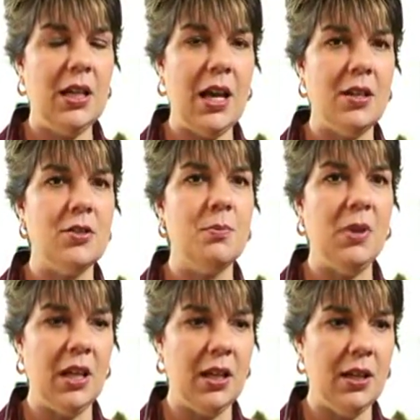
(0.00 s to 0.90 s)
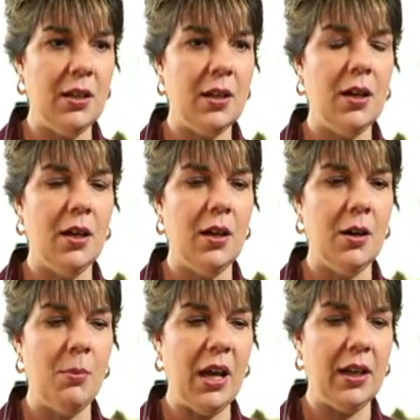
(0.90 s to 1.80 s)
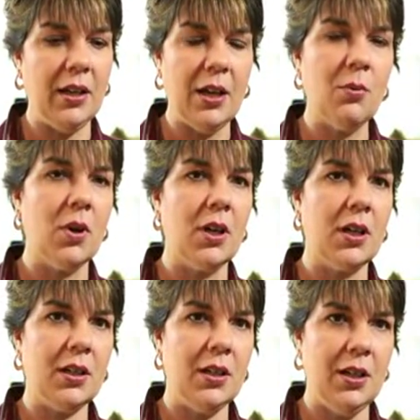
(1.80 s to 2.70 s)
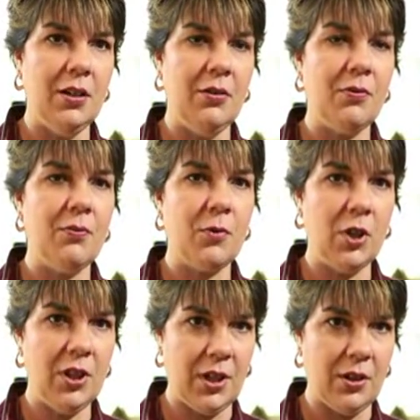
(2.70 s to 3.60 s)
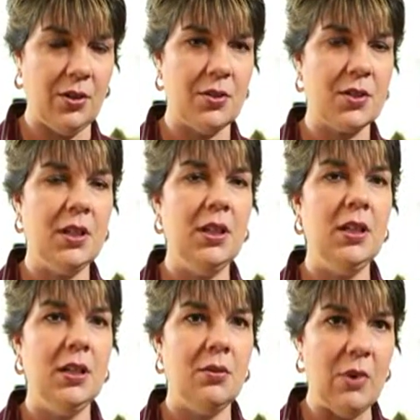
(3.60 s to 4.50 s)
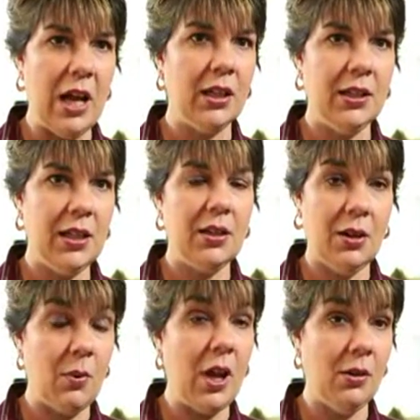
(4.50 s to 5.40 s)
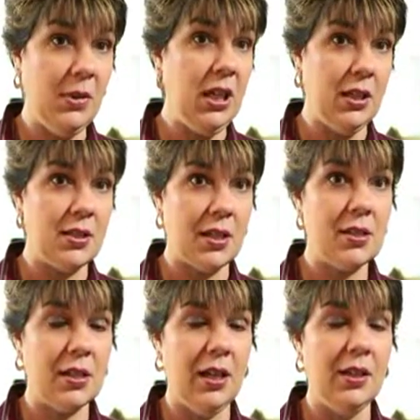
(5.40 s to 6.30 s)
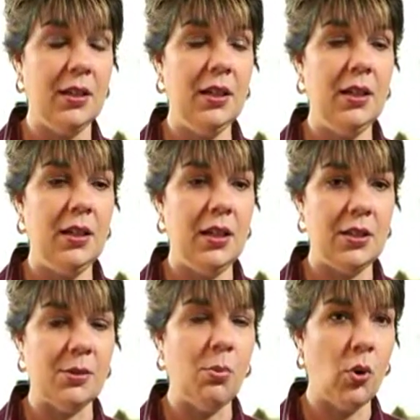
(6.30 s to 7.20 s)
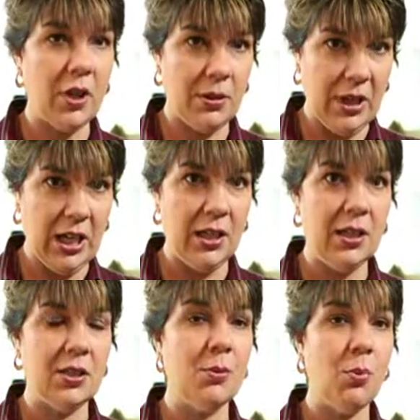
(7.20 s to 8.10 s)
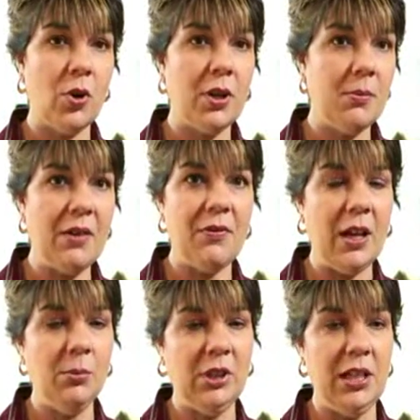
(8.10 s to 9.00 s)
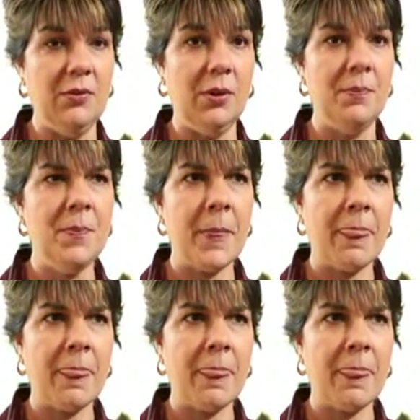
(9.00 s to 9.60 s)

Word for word: has been uh, about a network of freethinkers rallying around me, as I said, and supporting me and supporting my family even.